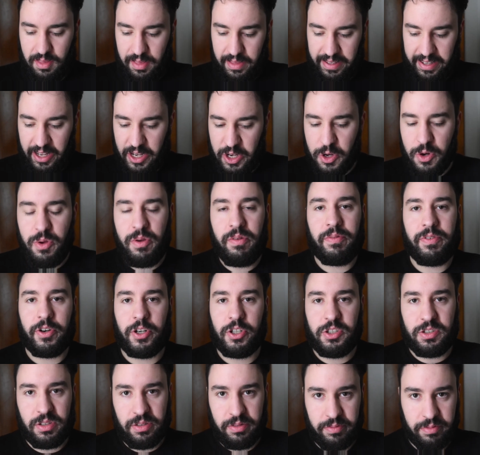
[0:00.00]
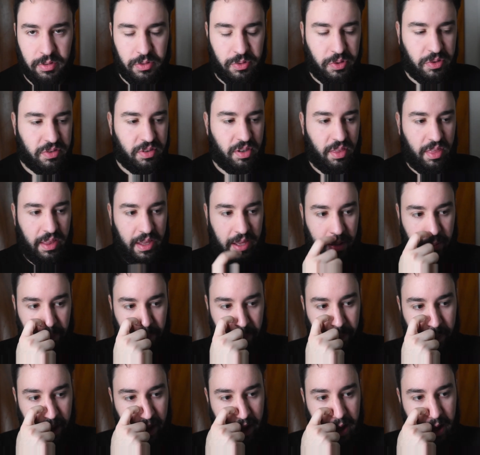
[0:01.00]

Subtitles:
like a new version of Luke's theme.